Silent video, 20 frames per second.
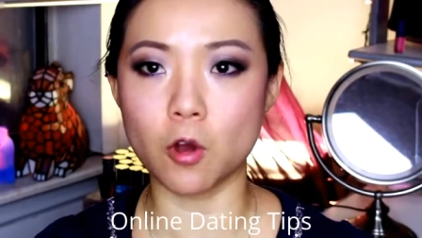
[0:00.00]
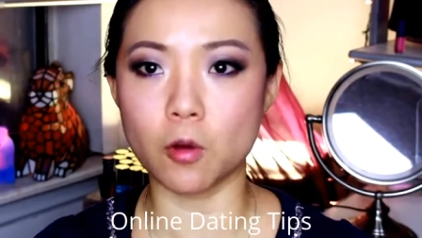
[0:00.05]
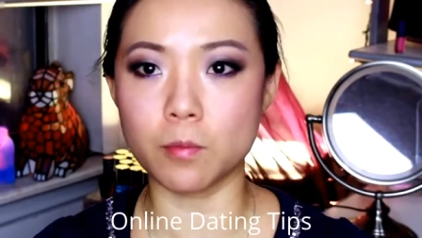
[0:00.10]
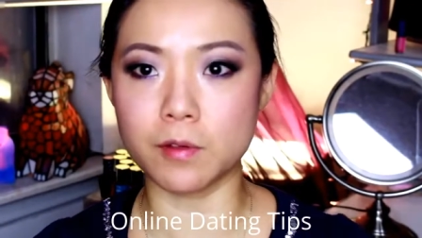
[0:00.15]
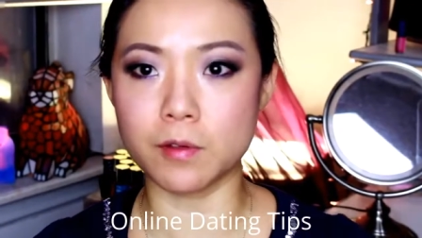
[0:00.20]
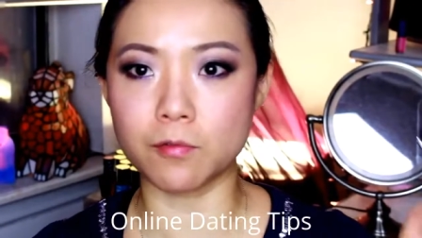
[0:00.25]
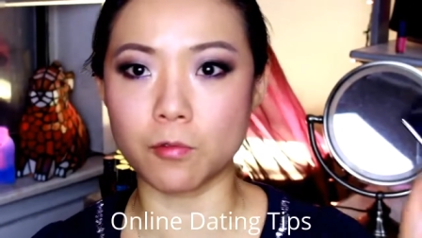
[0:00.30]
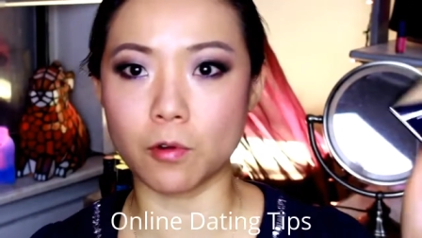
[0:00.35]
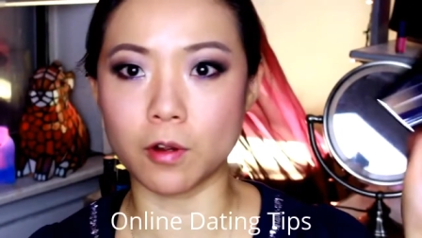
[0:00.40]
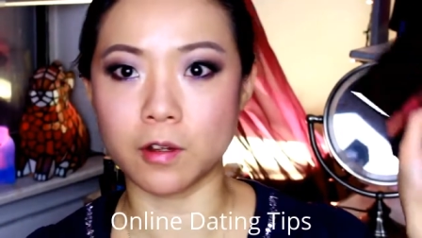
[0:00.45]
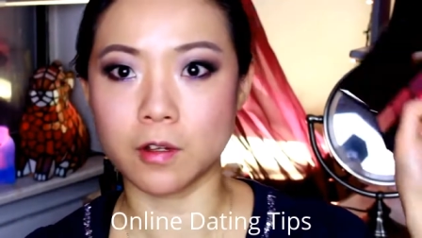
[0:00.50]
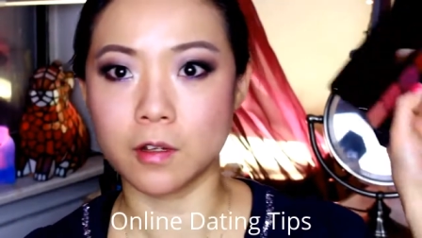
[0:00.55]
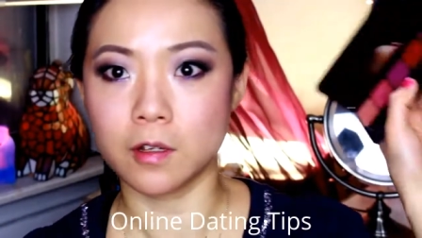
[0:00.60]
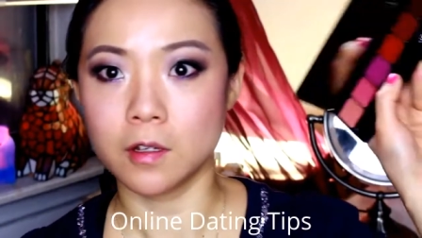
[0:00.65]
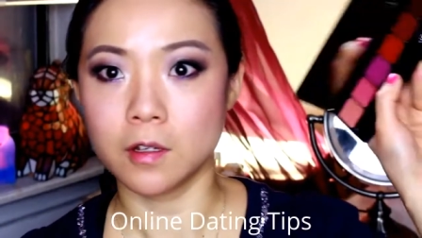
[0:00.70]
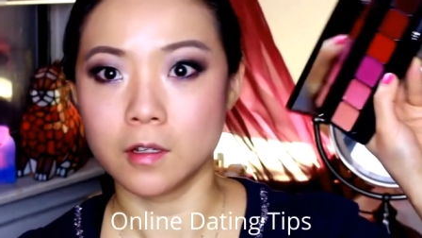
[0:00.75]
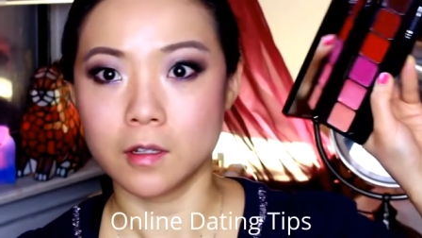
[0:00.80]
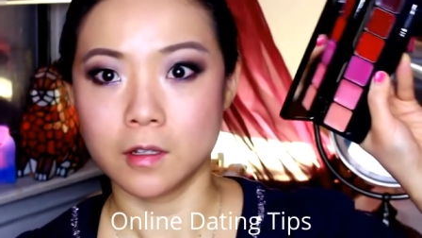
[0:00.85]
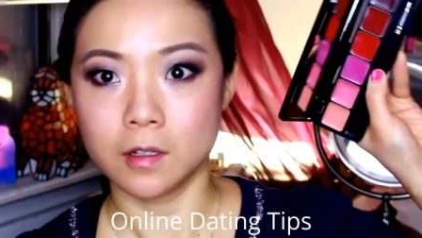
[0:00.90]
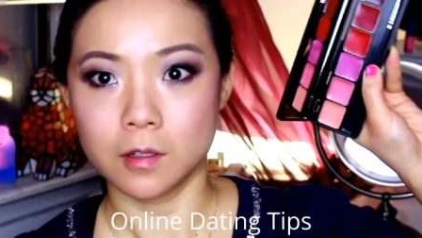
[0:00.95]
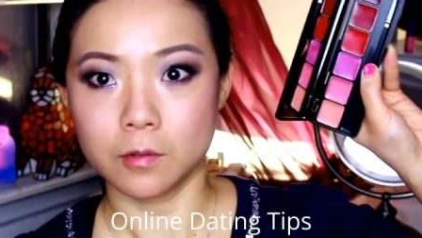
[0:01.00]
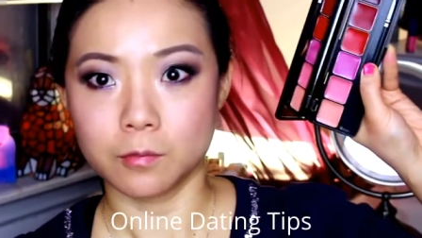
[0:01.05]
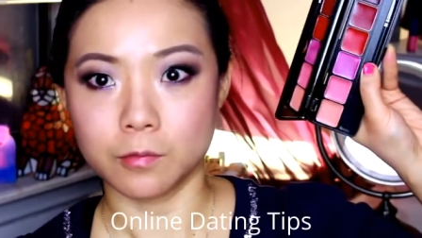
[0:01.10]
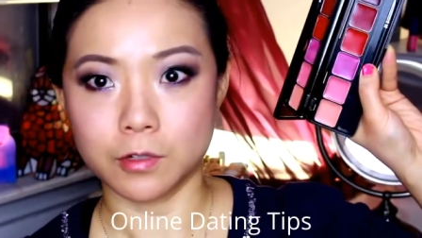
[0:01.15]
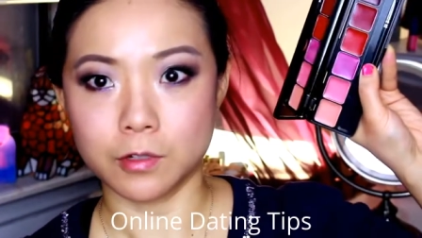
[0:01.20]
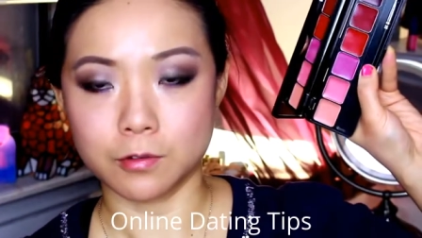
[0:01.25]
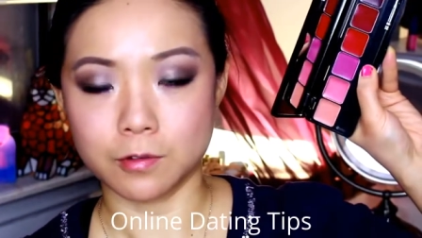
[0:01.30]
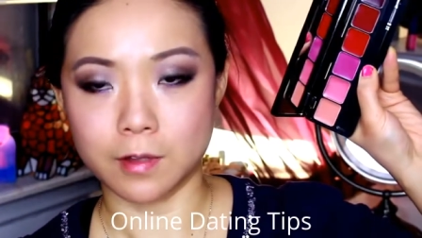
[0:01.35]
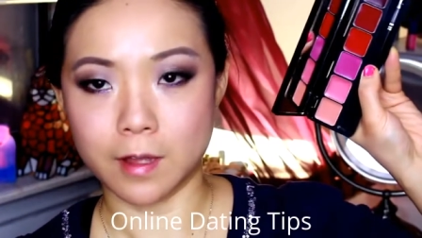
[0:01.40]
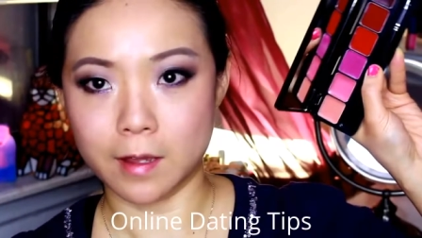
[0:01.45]
Oh, before
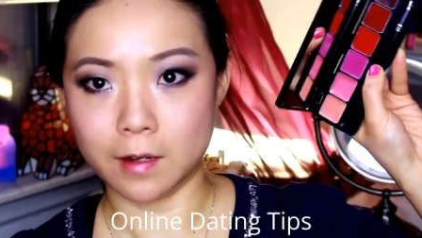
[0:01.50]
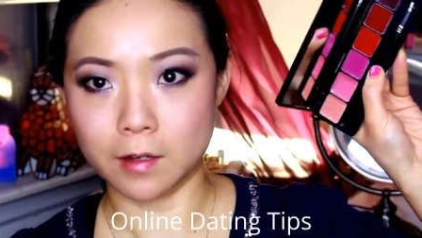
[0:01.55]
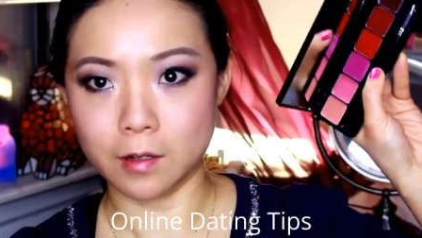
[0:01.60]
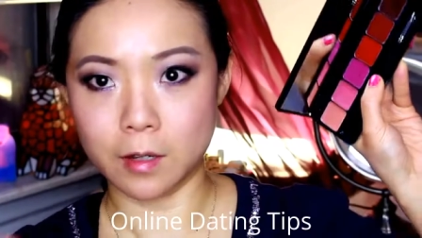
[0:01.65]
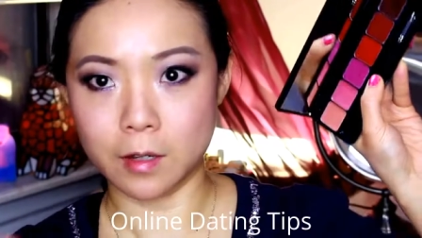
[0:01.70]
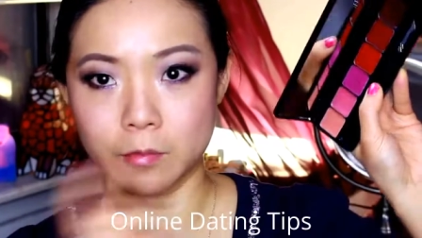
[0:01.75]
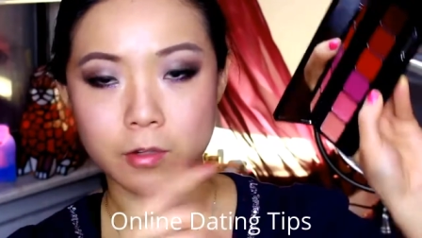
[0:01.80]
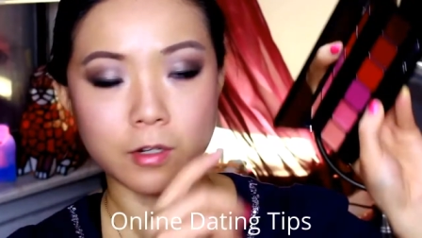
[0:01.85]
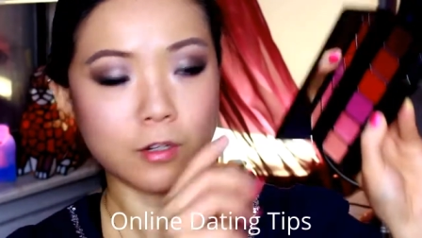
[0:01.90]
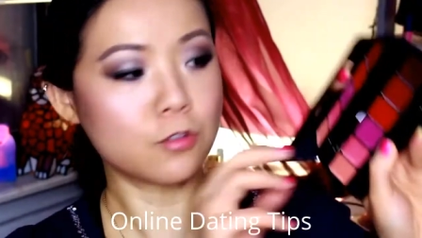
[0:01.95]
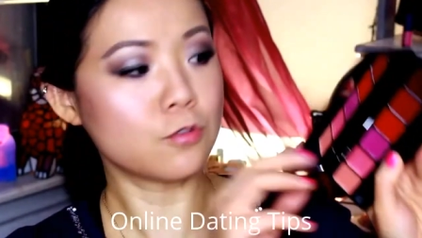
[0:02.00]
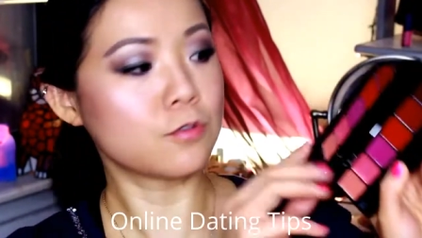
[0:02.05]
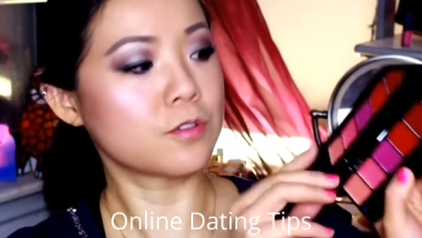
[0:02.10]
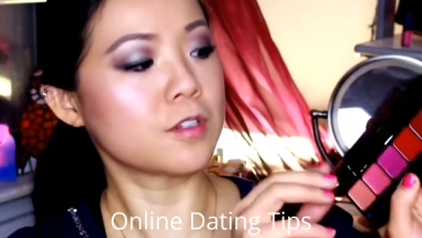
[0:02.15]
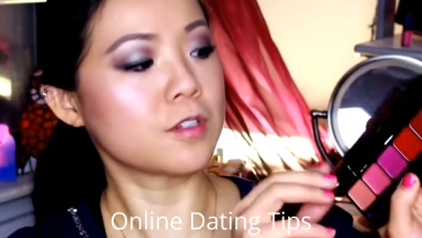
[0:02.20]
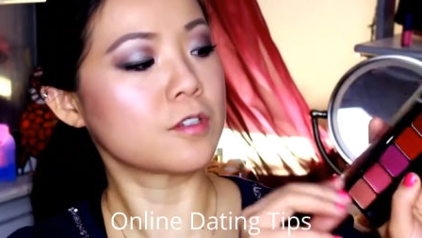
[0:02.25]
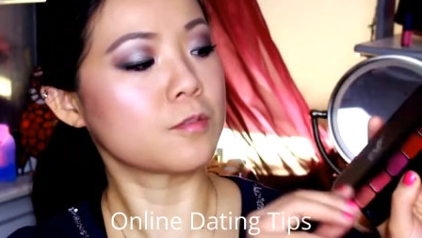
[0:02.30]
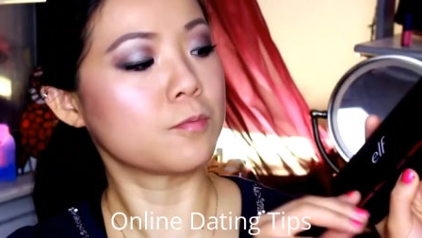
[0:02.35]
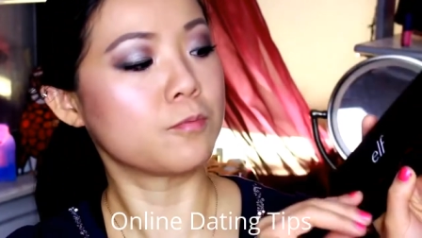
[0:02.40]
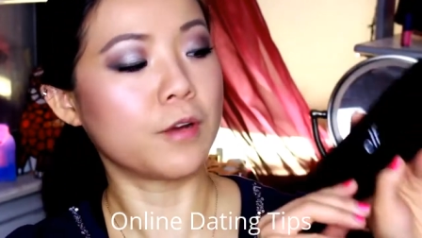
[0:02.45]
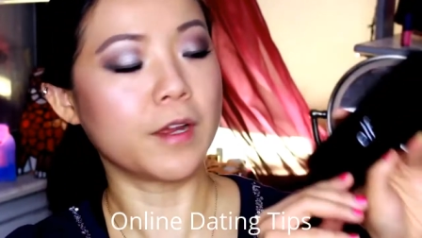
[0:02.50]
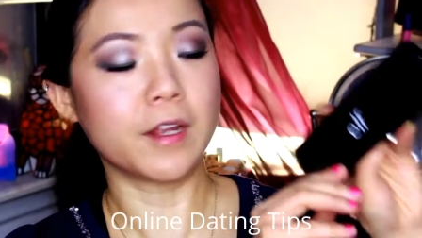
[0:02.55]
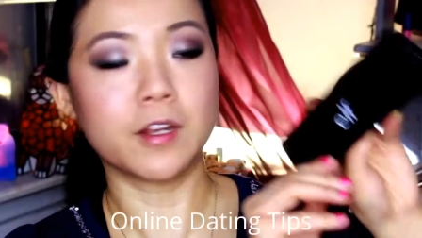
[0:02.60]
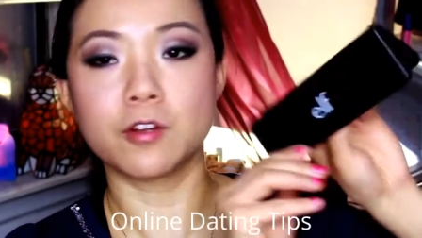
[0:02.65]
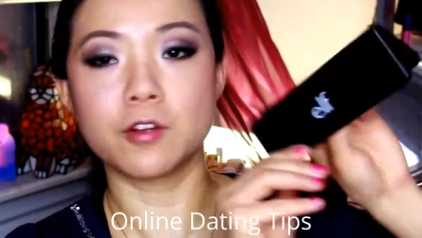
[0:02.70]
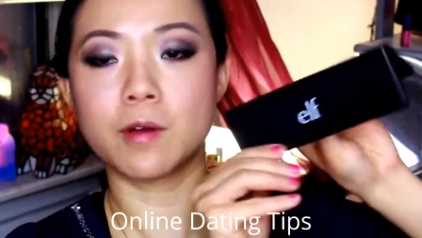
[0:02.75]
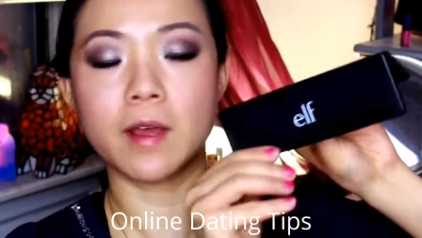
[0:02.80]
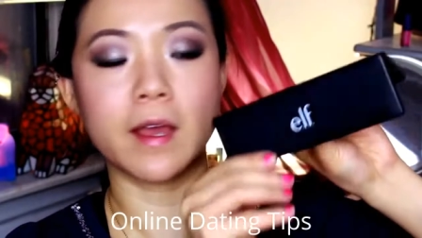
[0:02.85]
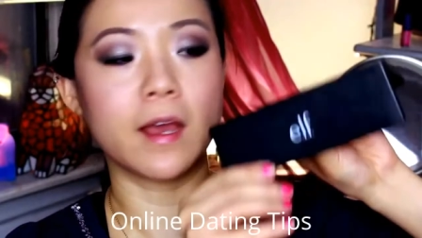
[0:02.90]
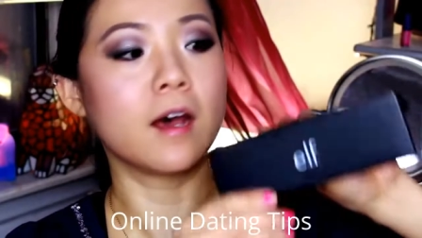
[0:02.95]
we do that, I'm gonna use this
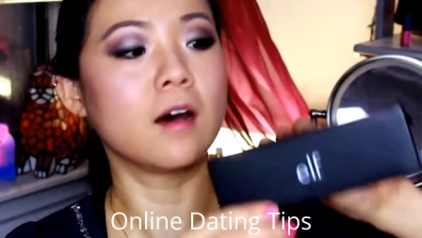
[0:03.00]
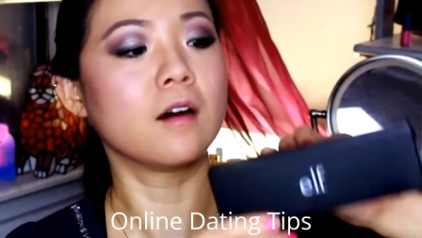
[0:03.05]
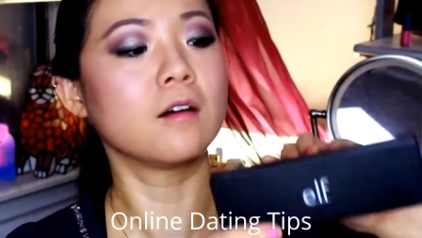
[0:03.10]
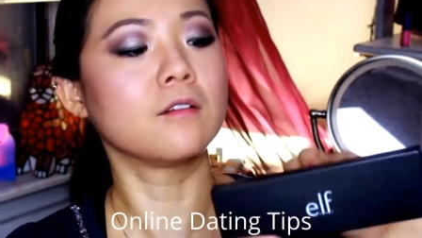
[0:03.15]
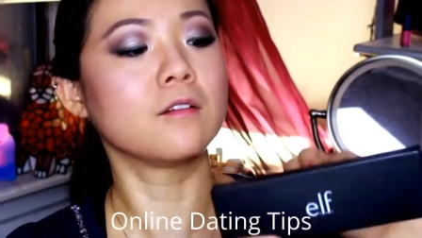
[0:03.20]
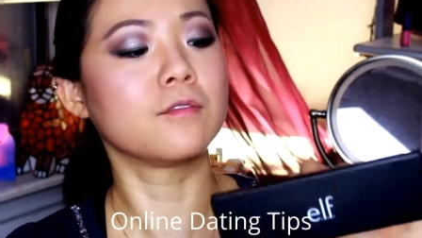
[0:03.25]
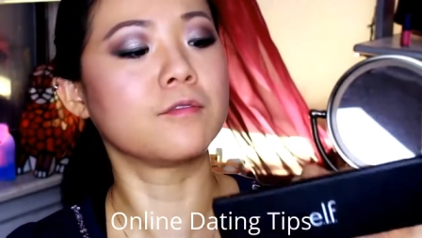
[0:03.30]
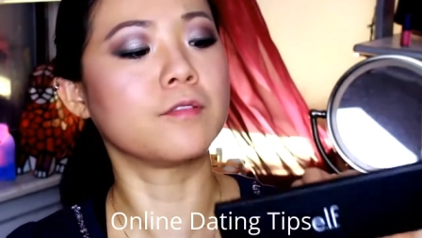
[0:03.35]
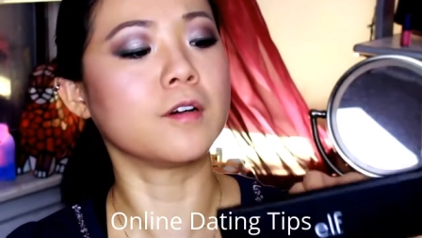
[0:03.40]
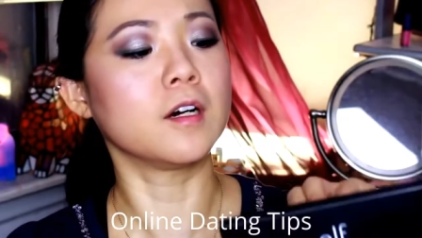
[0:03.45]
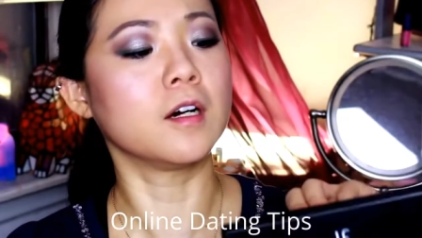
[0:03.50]
brand new e.l.f.